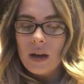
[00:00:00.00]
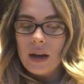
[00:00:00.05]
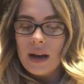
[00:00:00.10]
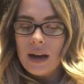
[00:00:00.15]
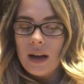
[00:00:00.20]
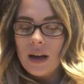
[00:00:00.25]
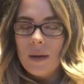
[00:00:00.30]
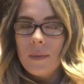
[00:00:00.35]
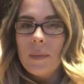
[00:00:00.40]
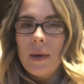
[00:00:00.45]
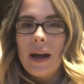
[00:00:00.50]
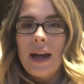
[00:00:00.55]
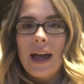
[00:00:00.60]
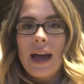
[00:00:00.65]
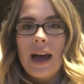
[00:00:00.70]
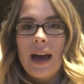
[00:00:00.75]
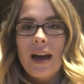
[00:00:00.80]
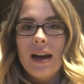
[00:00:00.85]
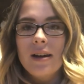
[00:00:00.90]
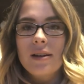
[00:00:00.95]
I
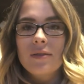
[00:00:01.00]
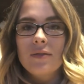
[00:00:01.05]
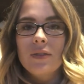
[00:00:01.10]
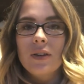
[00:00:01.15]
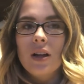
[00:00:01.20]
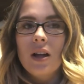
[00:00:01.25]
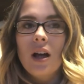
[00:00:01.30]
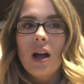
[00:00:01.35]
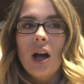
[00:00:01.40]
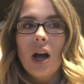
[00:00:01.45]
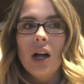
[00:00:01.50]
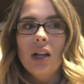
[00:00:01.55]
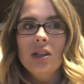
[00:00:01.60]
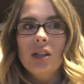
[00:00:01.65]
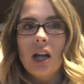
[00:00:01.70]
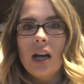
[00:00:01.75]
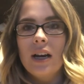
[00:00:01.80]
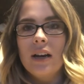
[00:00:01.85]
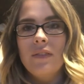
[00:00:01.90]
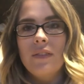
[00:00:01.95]
have a
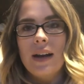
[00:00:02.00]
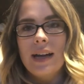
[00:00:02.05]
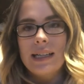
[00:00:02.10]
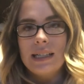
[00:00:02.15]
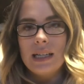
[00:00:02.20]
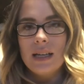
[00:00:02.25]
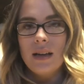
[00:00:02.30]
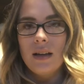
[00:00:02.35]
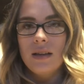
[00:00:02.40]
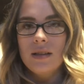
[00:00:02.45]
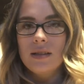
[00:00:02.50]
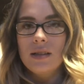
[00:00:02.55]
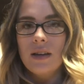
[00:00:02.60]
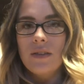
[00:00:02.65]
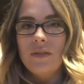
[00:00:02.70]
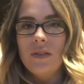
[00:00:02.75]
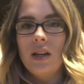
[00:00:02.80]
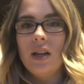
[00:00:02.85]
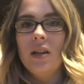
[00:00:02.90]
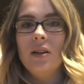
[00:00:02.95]
lot of ideas
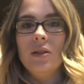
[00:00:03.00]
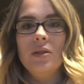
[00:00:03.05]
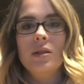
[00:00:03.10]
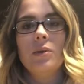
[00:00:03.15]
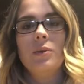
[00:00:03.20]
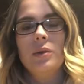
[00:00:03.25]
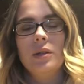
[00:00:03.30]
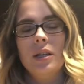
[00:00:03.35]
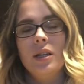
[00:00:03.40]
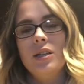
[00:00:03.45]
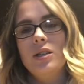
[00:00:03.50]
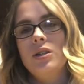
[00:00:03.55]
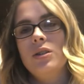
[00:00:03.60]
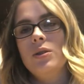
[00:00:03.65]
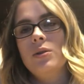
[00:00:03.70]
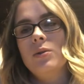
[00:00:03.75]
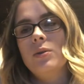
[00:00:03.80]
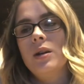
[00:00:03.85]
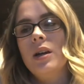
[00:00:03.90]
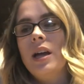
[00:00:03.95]
of videos I want to
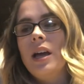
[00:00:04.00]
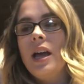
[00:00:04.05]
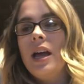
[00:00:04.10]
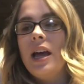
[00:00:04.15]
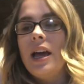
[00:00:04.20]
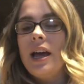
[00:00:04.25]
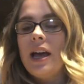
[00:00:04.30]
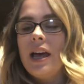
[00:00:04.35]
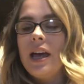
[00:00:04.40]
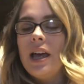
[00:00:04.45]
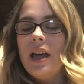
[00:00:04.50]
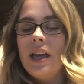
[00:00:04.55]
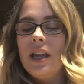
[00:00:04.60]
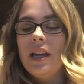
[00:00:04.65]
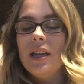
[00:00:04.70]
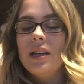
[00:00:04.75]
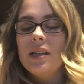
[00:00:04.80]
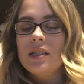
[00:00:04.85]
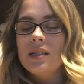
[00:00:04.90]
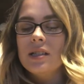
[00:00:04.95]
do,
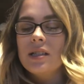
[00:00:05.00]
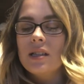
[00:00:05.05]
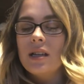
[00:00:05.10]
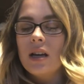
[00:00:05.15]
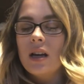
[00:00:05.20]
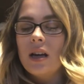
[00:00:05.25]
and